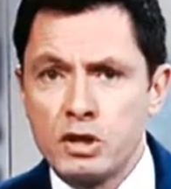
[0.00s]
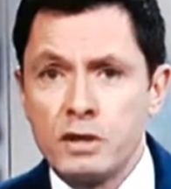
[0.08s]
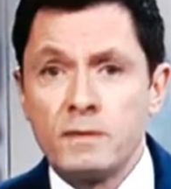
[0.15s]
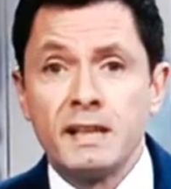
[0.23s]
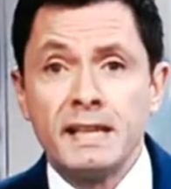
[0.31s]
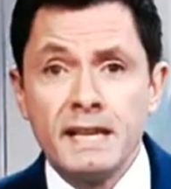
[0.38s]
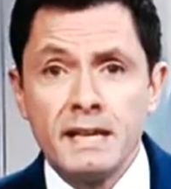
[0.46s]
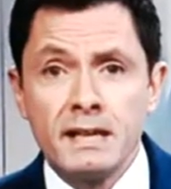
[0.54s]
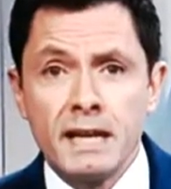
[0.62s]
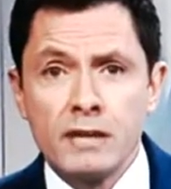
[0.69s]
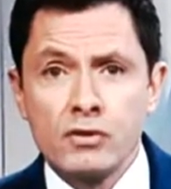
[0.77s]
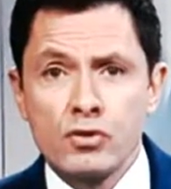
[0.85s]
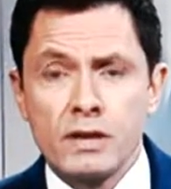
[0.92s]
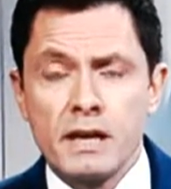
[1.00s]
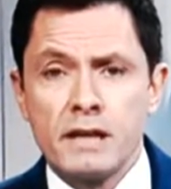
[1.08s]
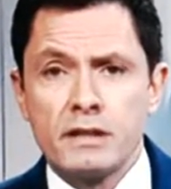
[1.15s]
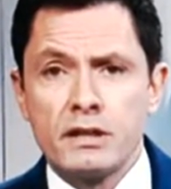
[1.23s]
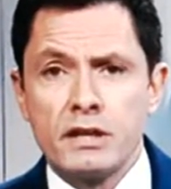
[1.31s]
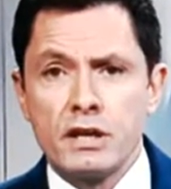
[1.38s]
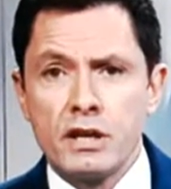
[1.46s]
on suspicion of illegal
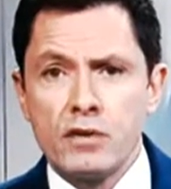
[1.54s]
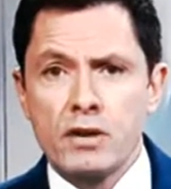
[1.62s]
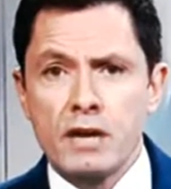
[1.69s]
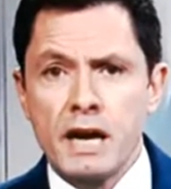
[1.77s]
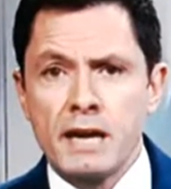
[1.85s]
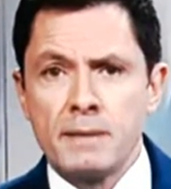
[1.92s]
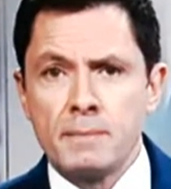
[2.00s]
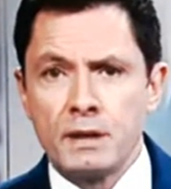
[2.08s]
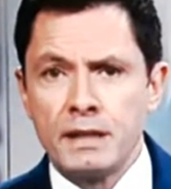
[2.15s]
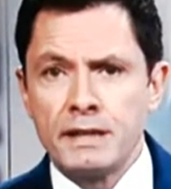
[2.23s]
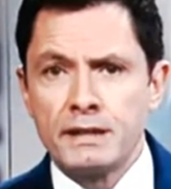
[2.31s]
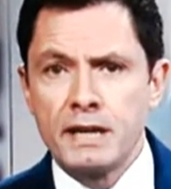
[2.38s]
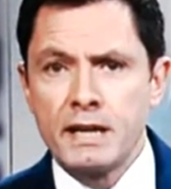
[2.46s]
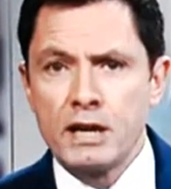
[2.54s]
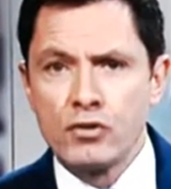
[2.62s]
entry into the UK.